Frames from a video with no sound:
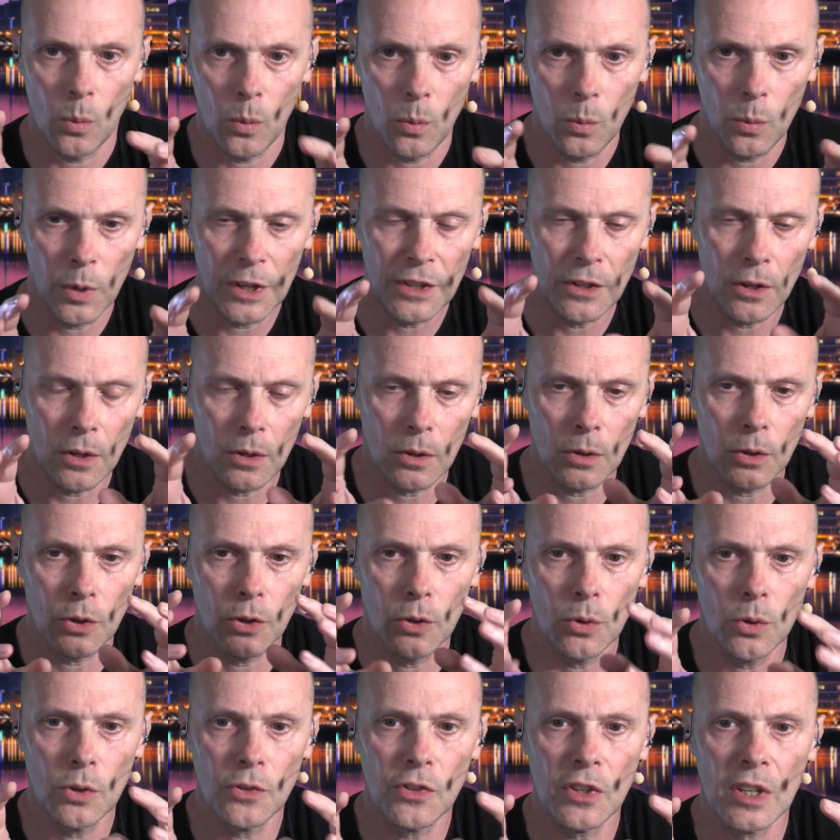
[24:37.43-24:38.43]
when you're
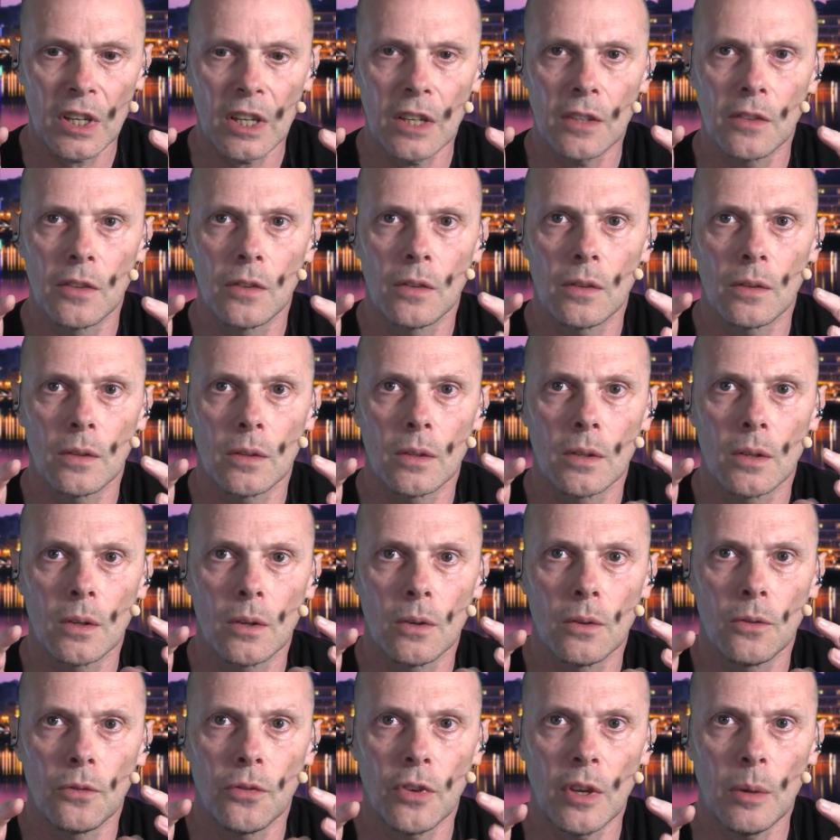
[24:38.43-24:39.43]
using it
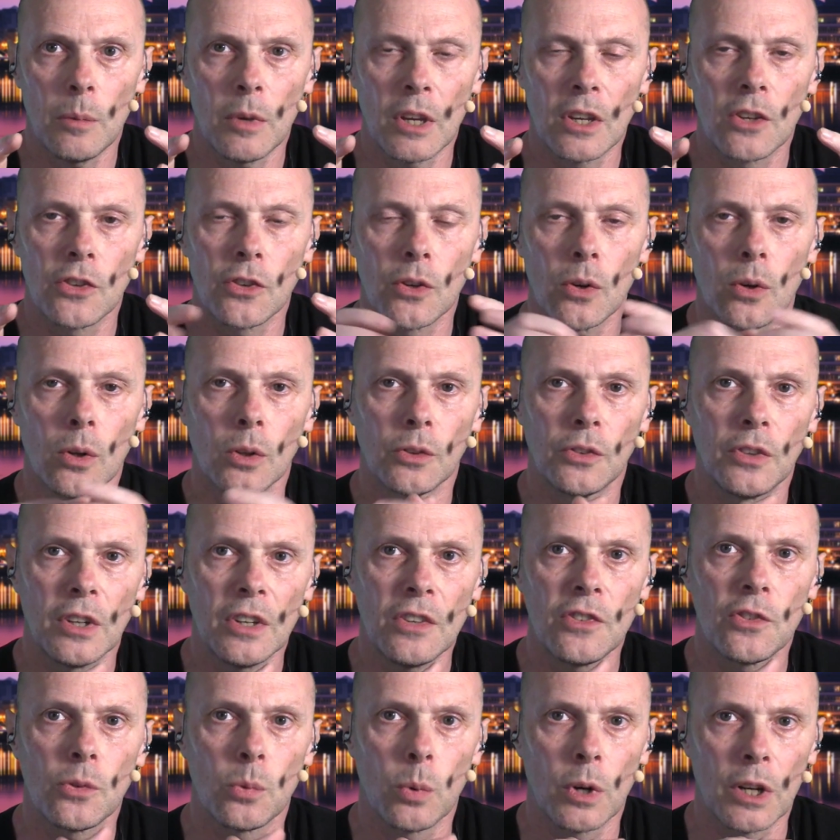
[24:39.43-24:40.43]
vMix call
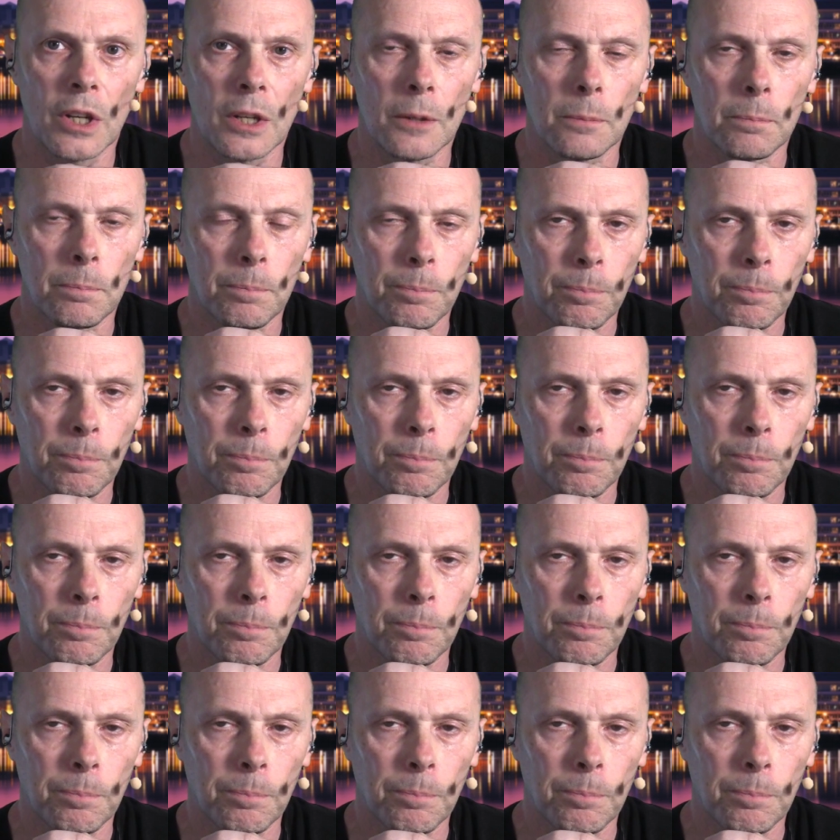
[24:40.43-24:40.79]
this way,